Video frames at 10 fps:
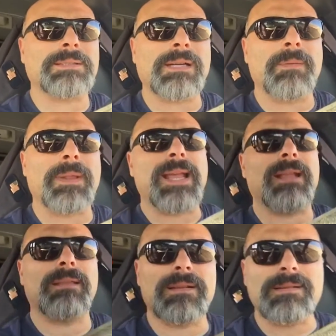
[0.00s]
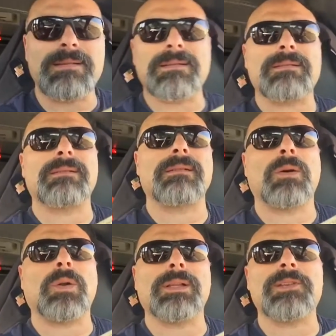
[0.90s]
I'm like in this
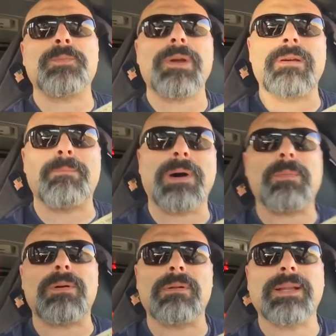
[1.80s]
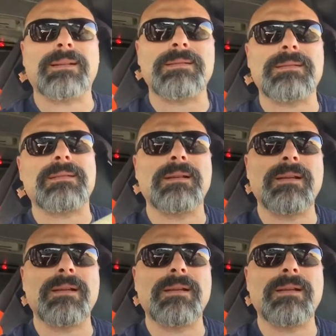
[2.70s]
Holy Spirit bubble that's,